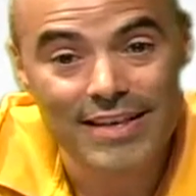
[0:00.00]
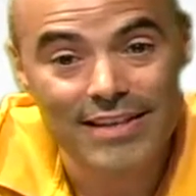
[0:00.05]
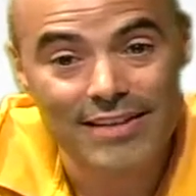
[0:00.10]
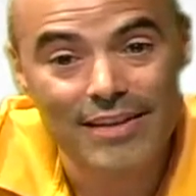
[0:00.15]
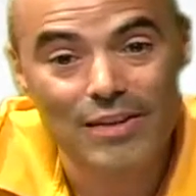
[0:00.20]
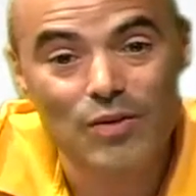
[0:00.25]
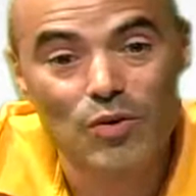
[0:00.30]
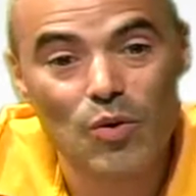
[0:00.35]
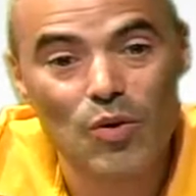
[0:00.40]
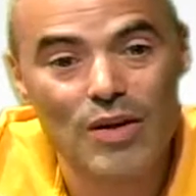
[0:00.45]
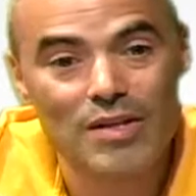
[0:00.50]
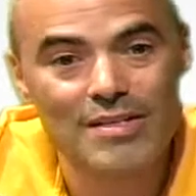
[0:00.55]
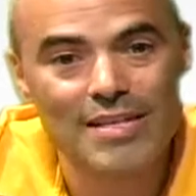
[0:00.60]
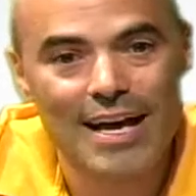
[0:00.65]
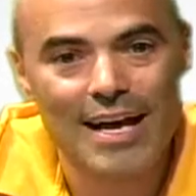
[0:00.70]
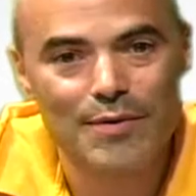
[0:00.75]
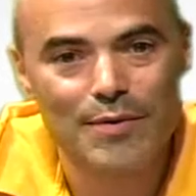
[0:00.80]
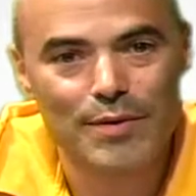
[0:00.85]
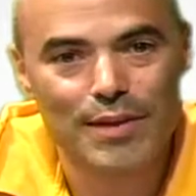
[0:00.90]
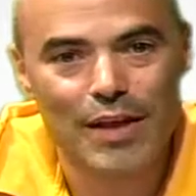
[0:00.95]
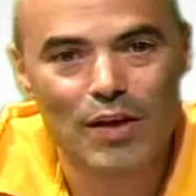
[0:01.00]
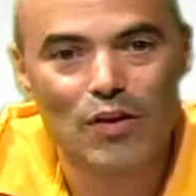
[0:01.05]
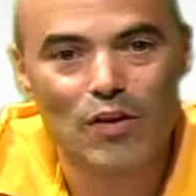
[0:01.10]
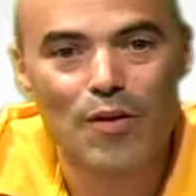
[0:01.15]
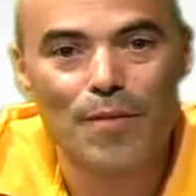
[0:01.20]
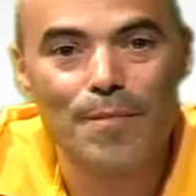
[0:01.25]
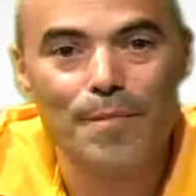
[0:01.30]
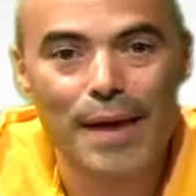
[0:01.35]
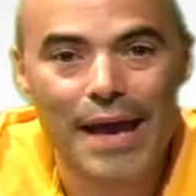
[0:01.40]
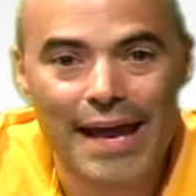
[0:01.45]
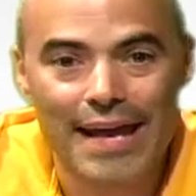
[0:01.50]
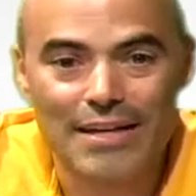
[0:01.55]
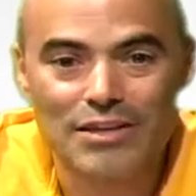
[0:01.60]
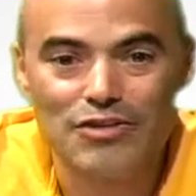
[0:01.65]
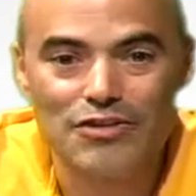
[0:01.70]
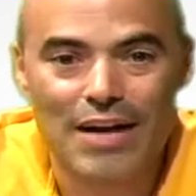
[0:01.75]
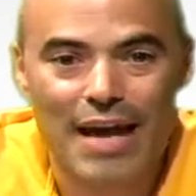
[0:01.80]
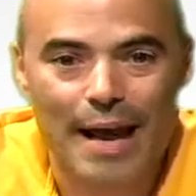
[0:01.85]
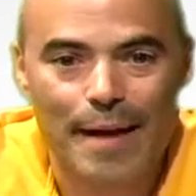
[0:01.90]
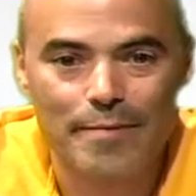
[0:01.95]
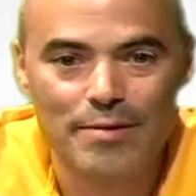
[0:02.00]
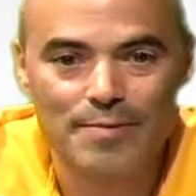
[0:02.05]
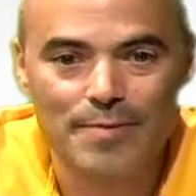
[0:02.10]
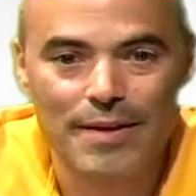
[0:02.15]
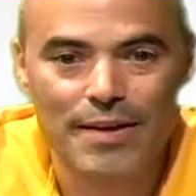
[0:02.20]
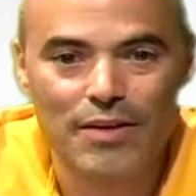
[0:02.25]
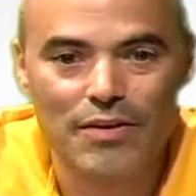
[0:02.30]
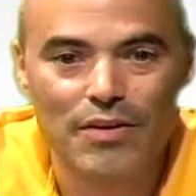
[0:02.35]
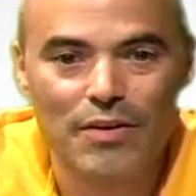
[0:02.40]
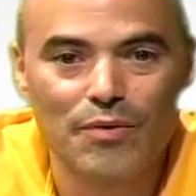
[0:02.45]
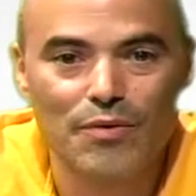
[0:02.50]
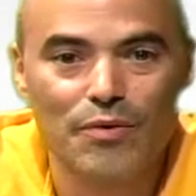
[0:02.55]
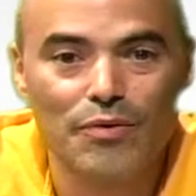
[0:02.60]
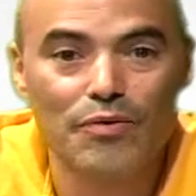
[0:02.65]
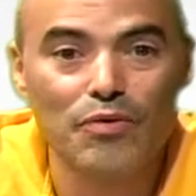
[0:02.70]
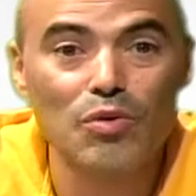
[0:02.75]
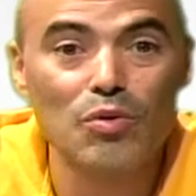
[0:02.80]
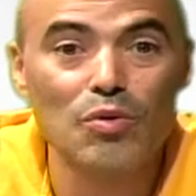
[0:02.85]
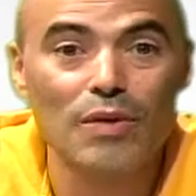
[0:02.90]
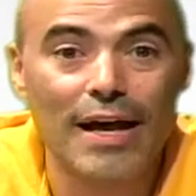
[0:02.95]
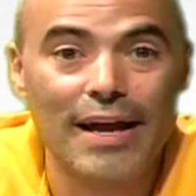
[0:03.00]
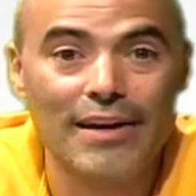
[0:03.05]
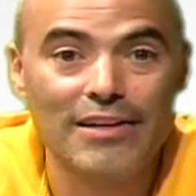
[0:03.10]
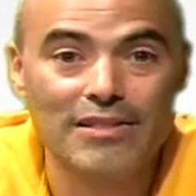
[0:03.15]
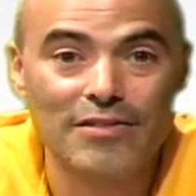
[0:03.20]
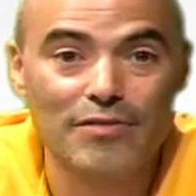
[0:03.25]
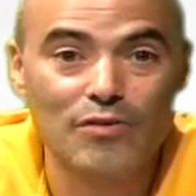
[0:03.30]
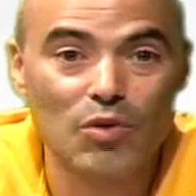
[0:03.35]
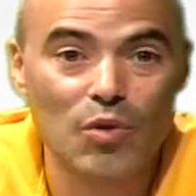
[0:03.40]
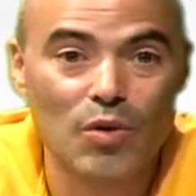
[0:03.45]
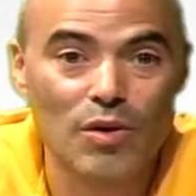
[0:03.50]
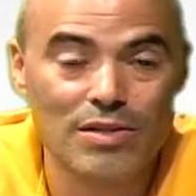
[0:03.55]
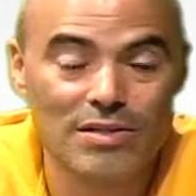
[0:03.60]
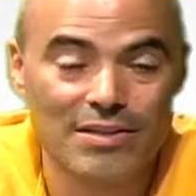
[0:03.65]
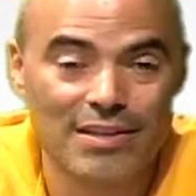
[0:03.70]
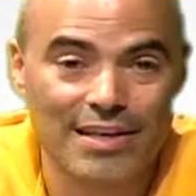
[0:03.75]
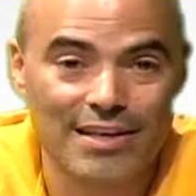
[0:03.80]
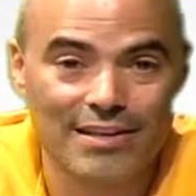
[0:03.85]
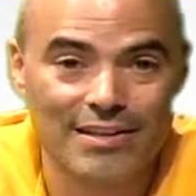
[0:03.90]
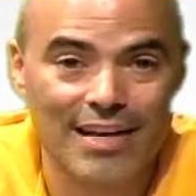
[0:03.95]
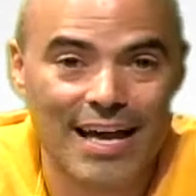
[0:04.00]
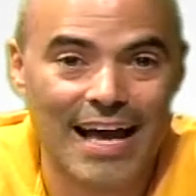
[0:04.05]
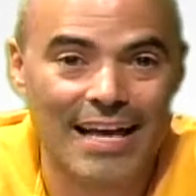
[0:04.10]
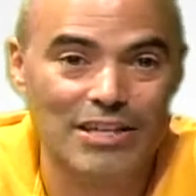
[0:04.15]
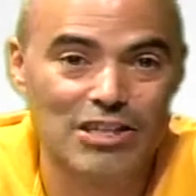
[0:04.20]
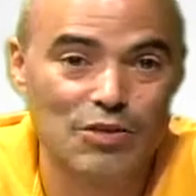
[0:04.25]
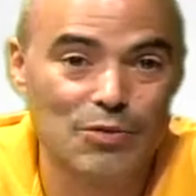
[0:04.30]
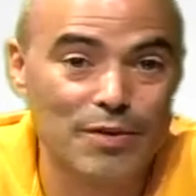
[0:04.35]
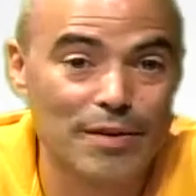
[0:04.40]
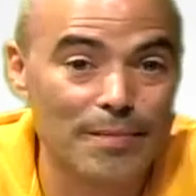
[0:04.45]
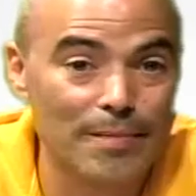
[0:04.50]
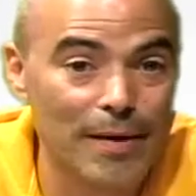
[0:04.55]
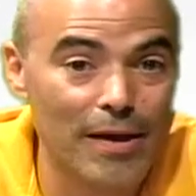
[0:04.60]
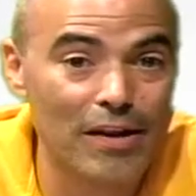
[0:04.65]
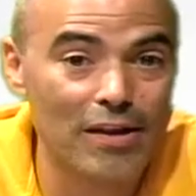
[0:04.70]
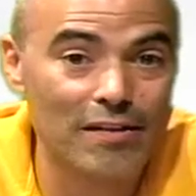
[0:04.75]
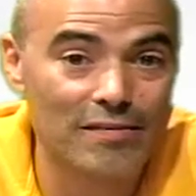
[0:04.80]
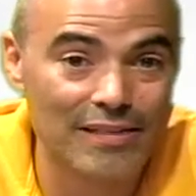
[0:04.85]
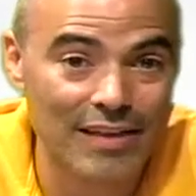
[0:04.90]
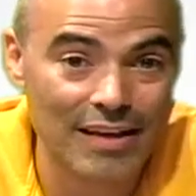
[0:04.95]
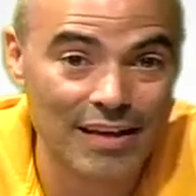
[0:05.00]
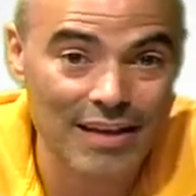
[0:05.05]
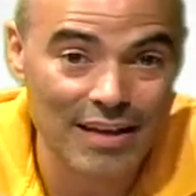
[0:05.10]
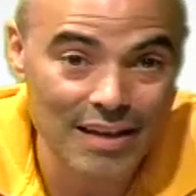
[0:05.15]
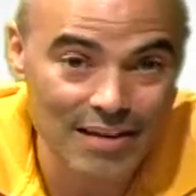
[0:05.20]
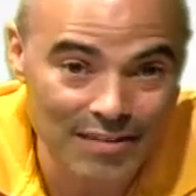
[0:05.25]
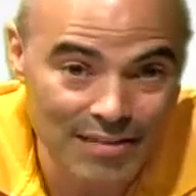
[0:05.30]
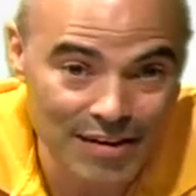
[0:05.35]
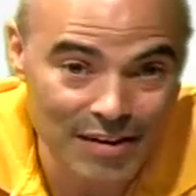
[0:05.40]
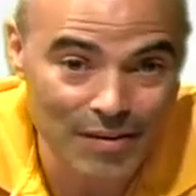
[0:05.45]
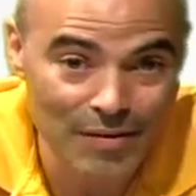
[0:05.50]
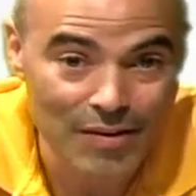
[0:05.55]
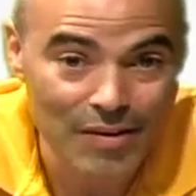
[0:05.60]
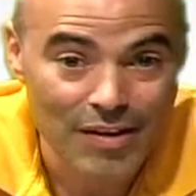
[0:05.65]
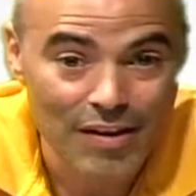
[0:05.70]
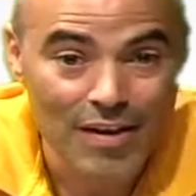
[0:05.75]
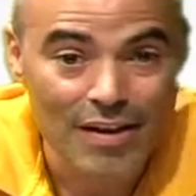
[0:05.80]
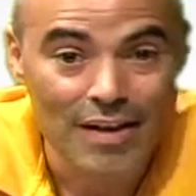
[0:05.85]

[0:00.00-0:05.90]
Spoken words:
The doors have what they call man traps, meaning you go through 2 layers of doors and they can catch you in the middle if they need to.